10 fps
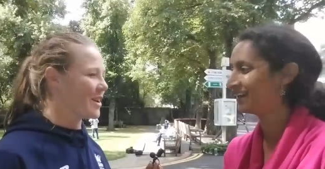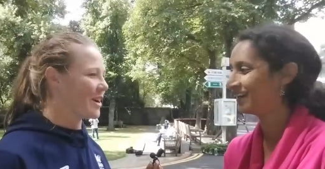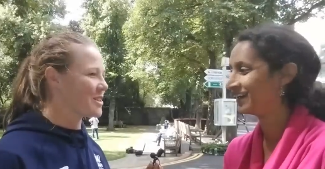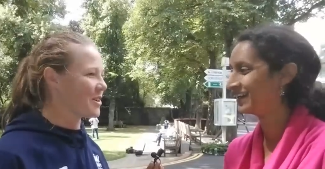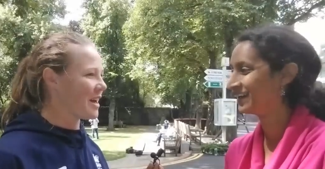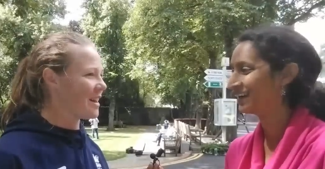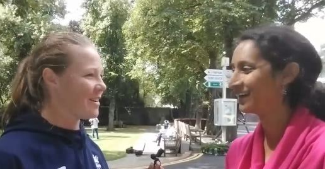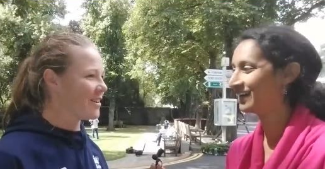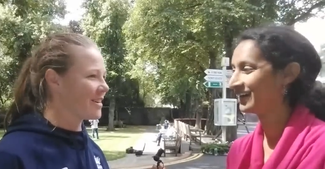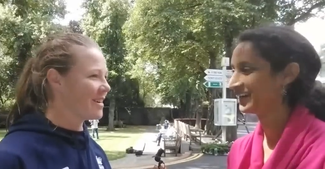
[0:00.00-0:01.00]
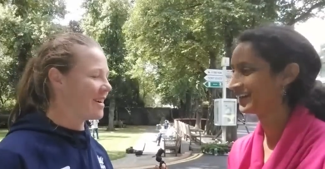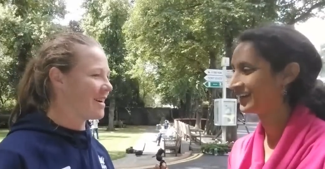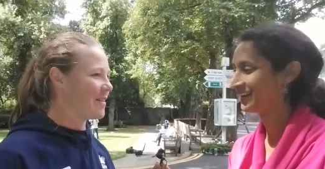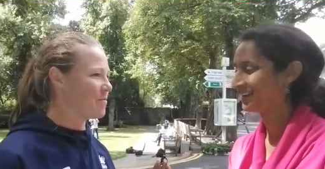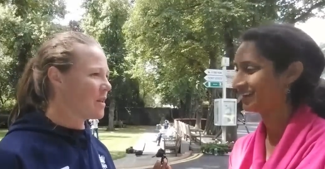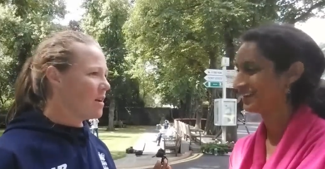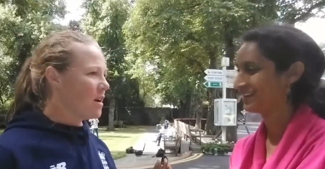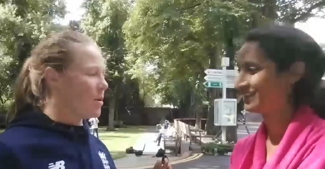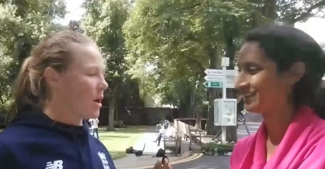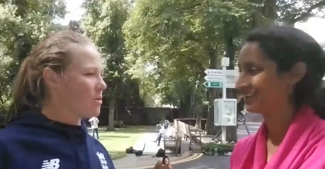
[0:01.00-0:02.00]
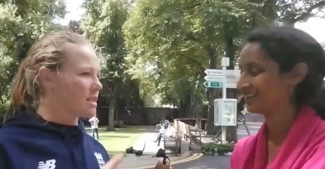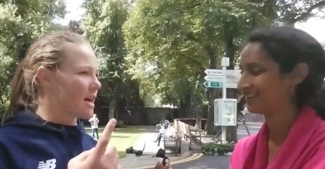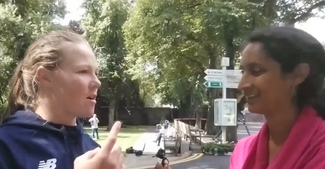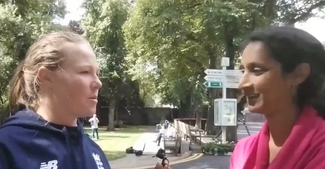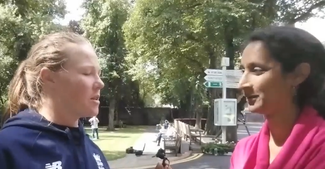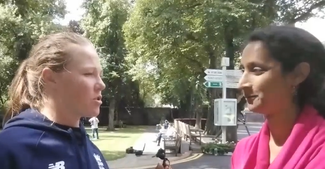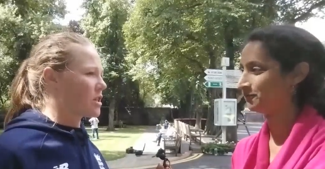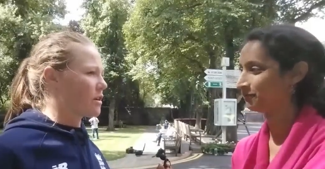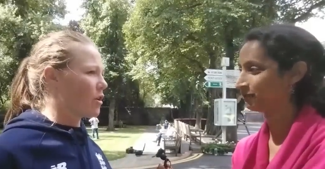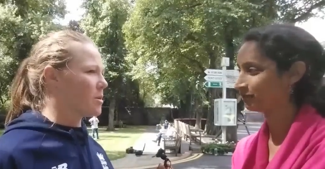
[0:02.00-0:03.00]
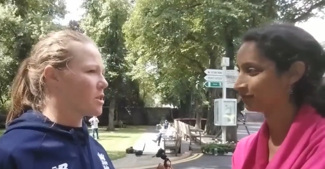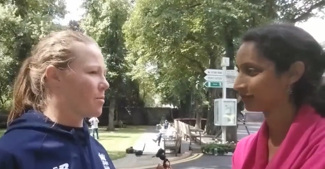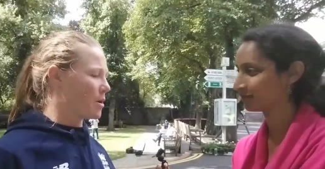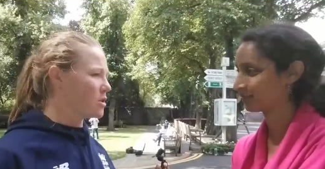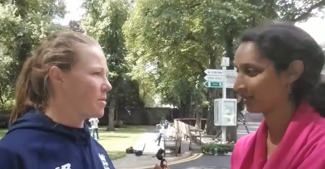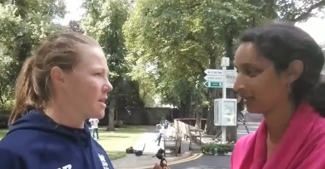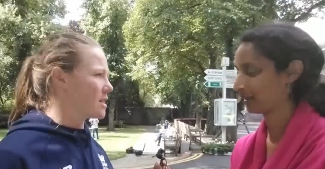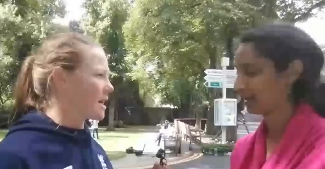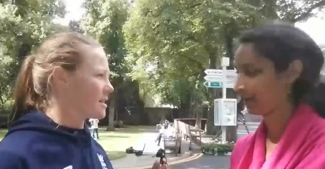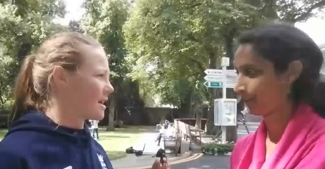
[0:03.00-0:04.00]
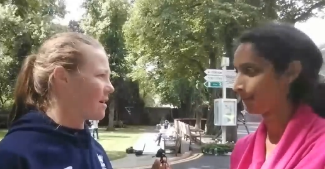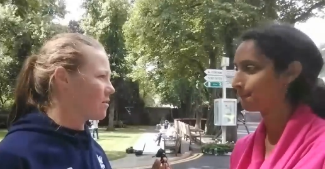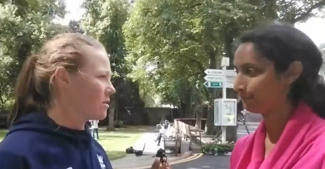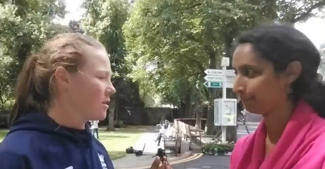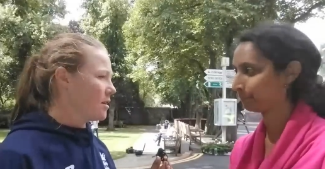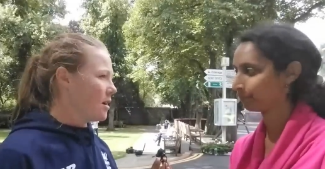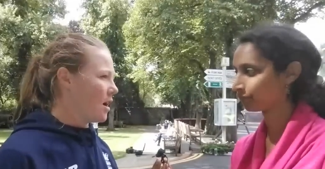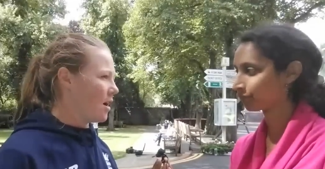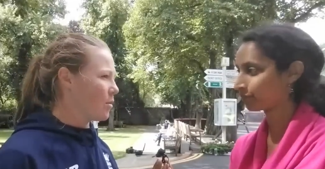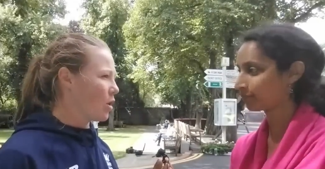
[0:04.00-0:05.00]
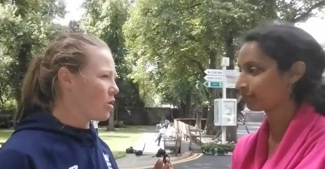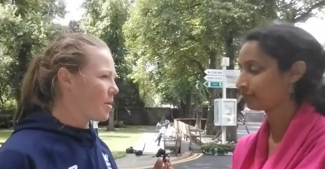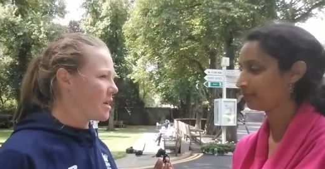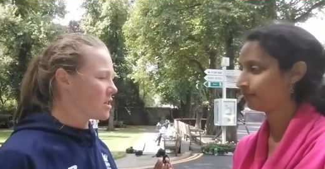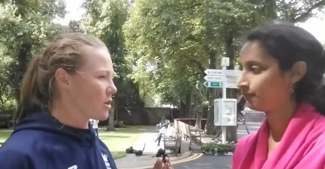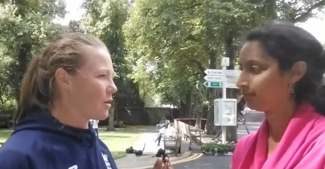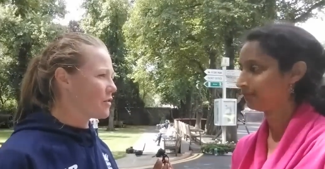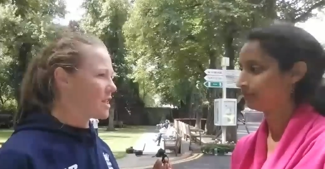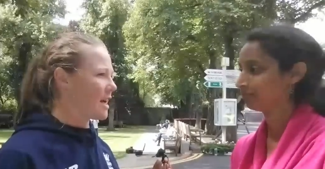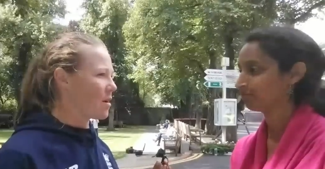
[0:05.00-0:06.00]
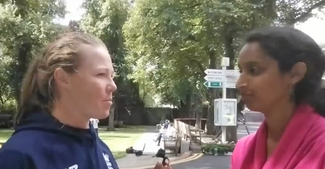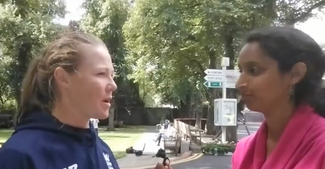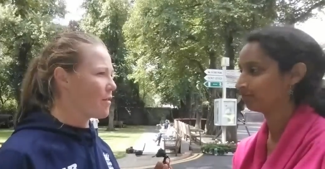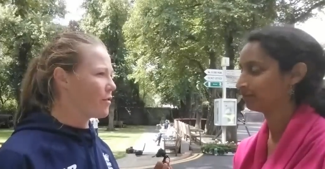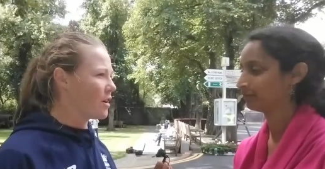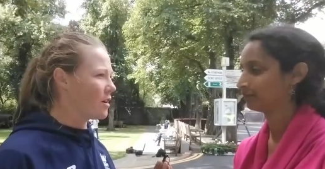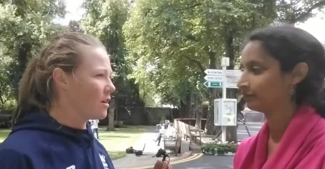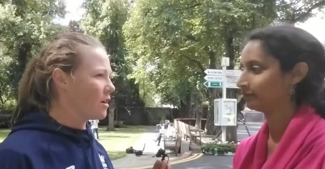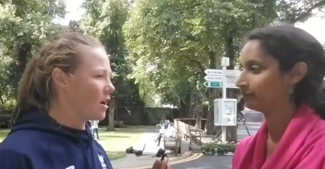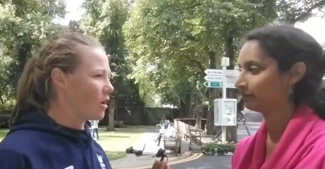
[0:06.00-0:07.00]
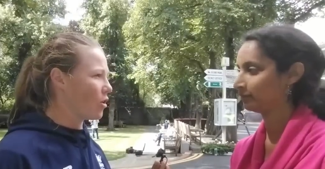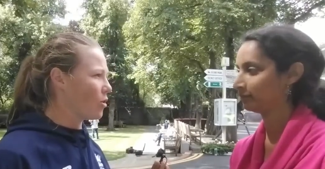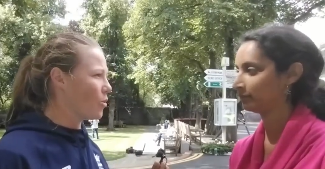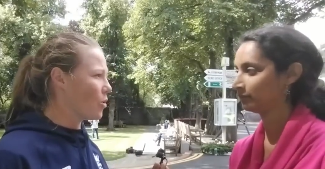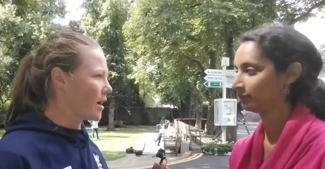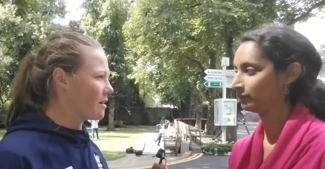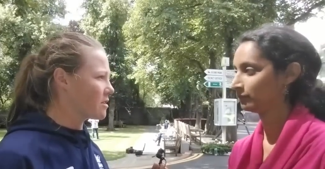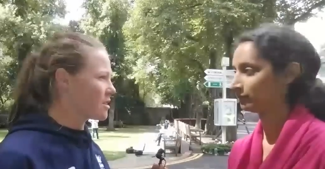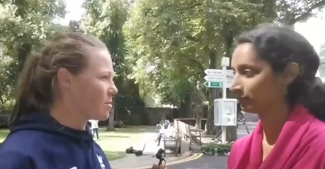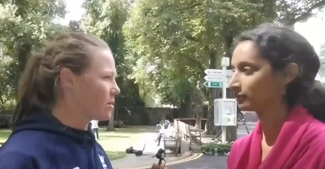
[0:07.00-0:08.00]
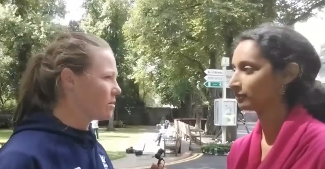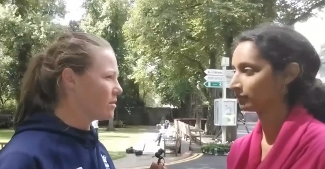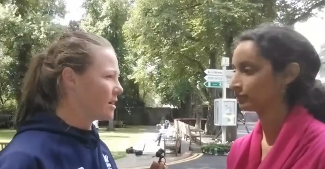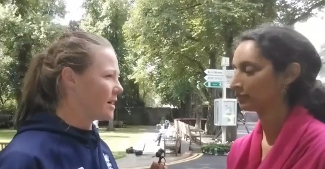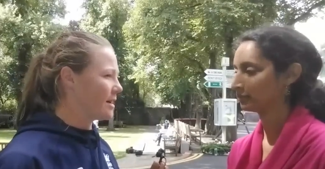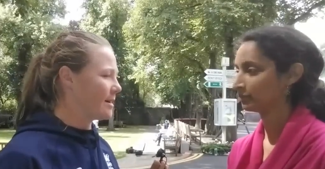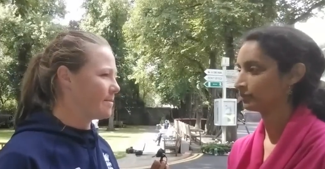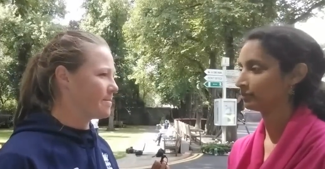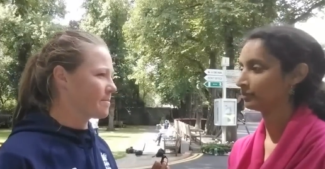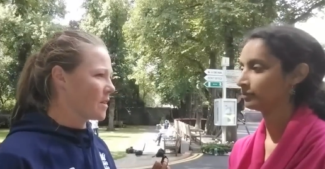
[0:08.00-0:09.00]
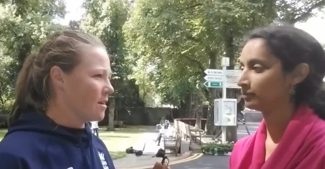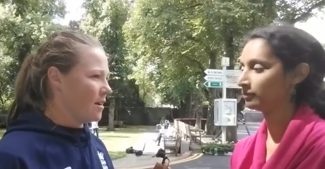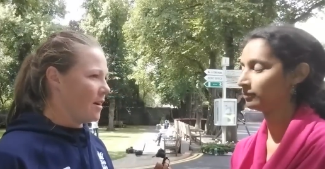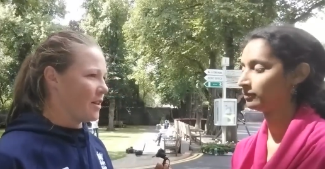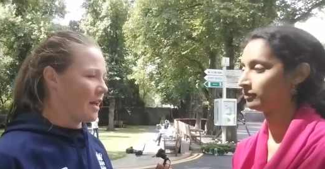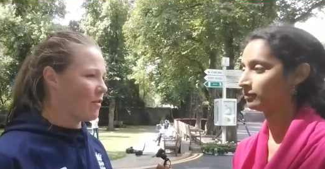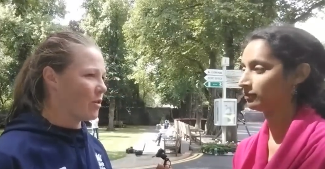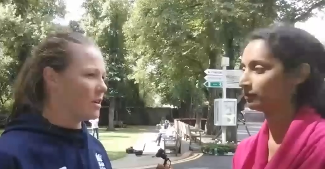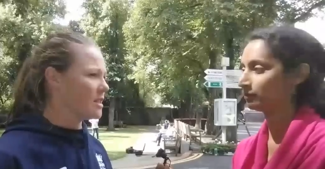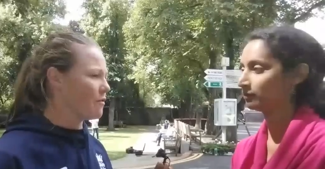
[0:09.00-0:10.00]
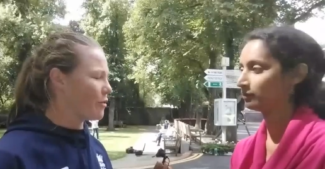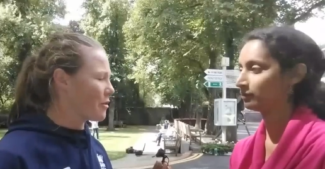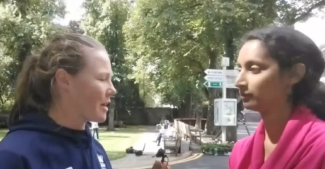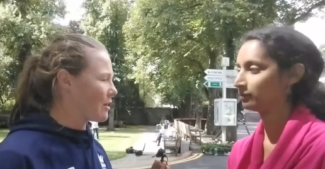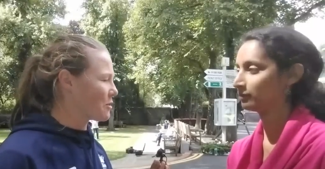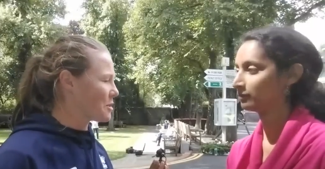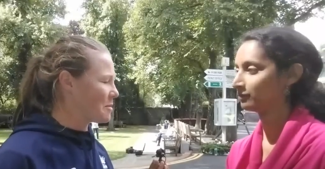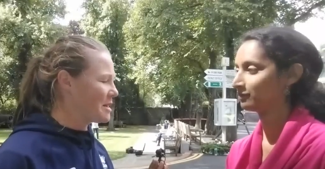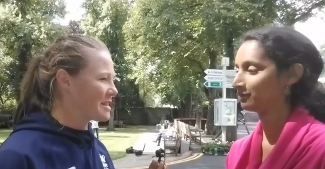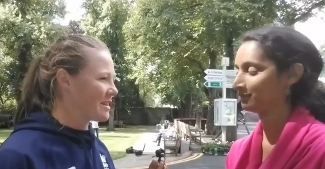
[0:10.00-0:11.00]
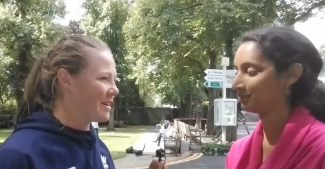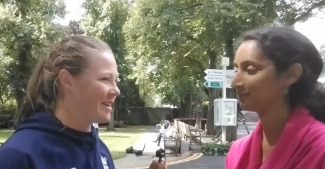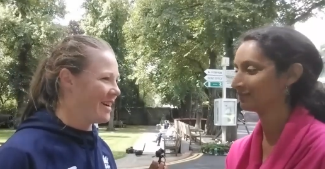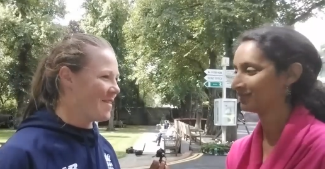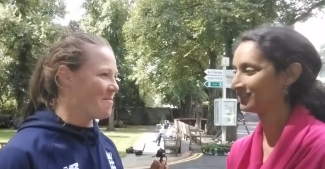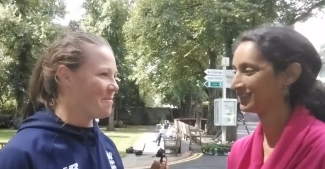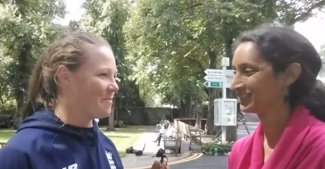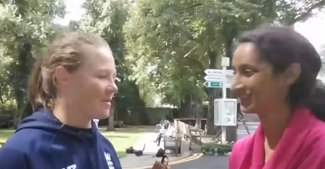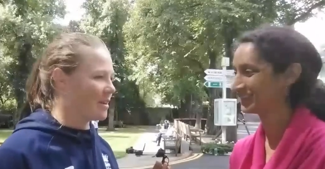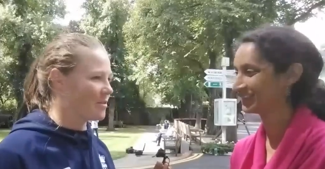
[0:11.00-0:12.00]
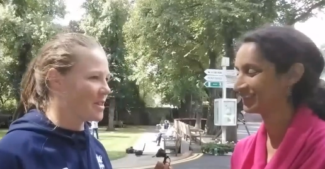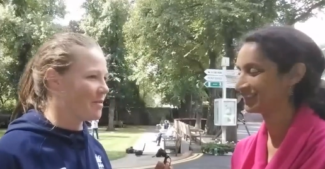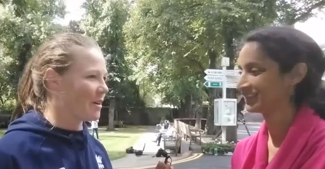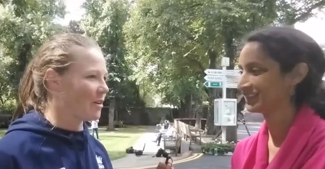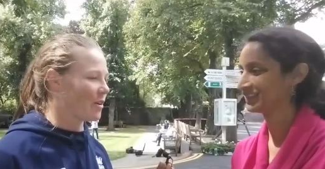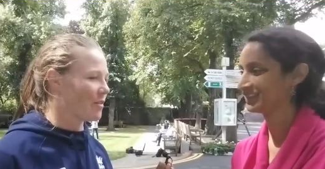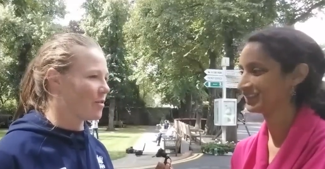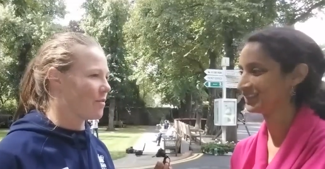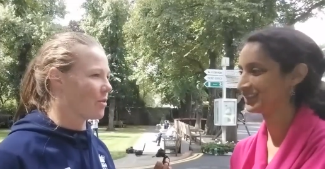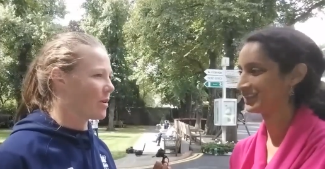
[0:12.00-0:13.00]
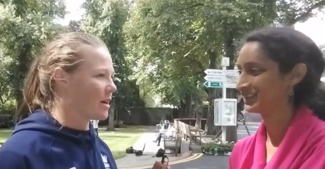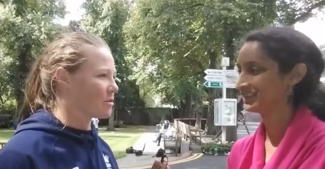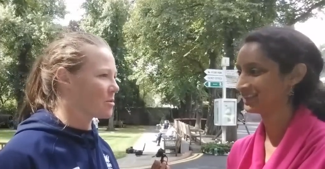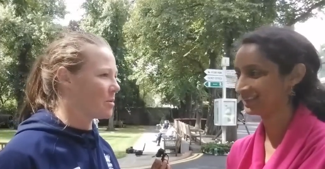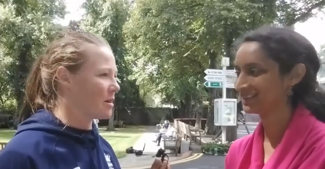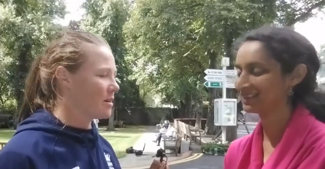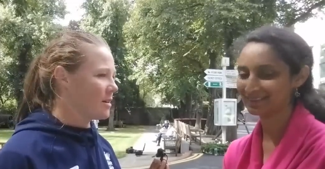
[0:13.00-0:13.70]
Speaker 1: think I took that long. But I was sat up in the dressing room as opposed to being sat down on the bench. So obviously had a bit of a longer walk out to the middle. I think everyone, it didn't feel that long to me, so it obviously felt longer for everyone else. But